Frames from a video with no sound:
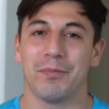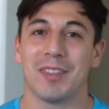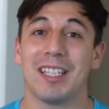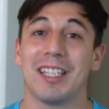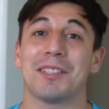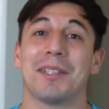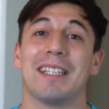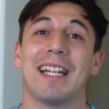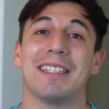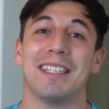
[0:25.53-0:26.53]
The Glycerin
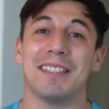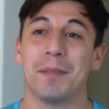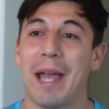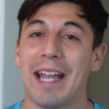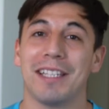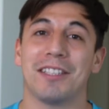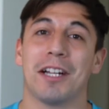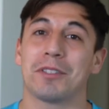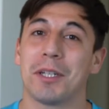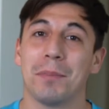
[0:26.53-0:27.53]
19 is a package I
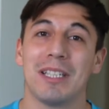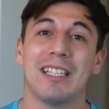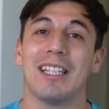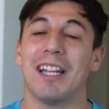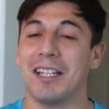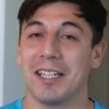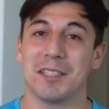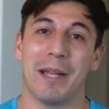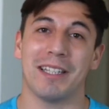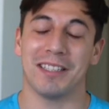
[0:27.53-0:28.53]
was completely
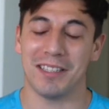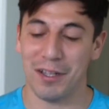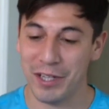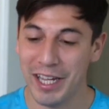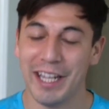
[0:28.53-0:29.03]
unexpected of.